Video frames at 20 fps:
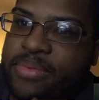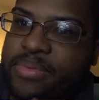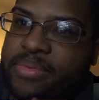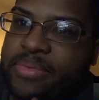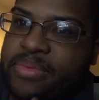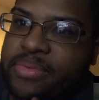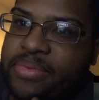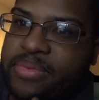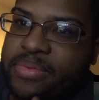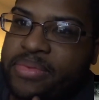
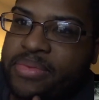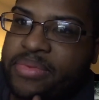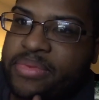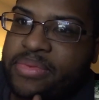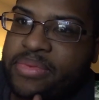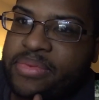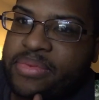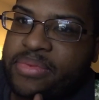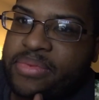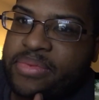You
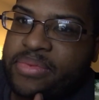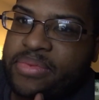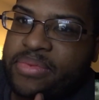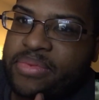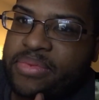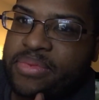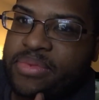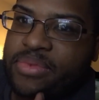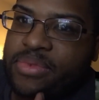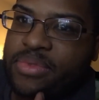are
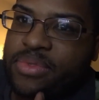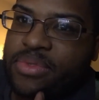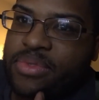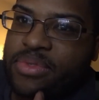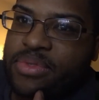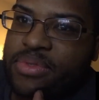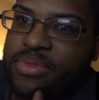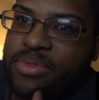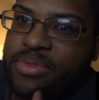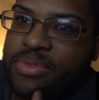going to be the
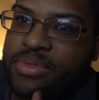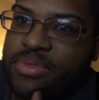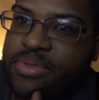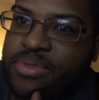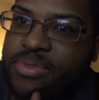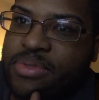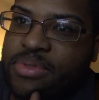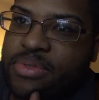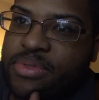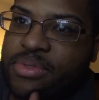first man
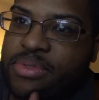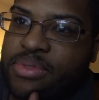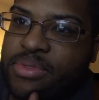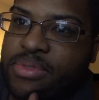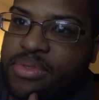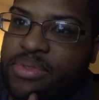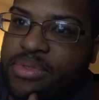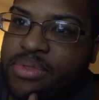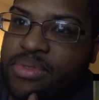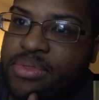on
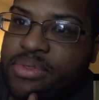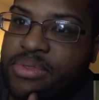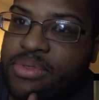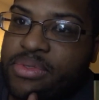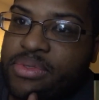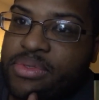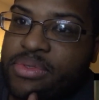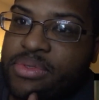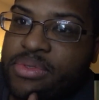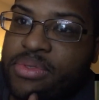Titan.
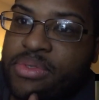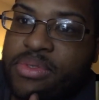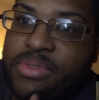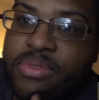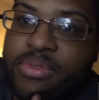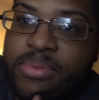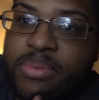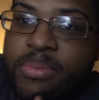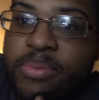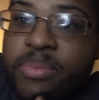It's
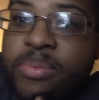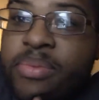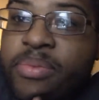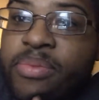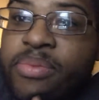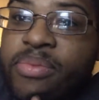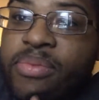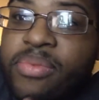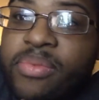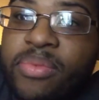just an honor
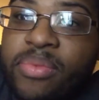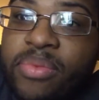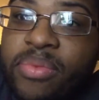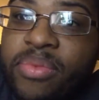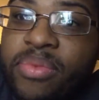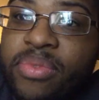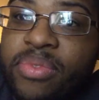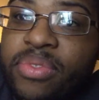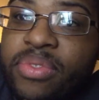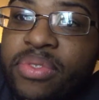to have been
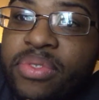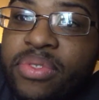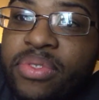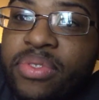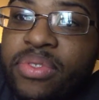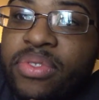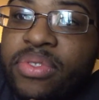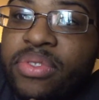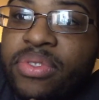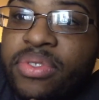selected,
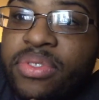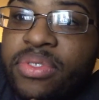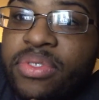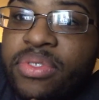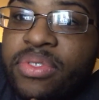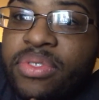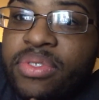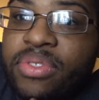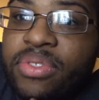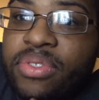sir.
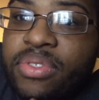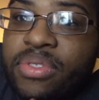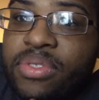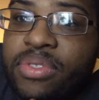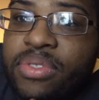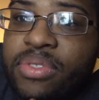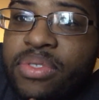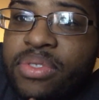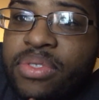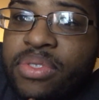Not going to
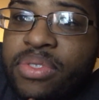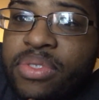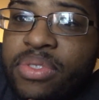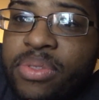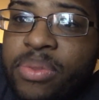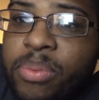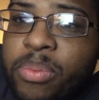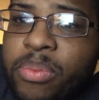let you down.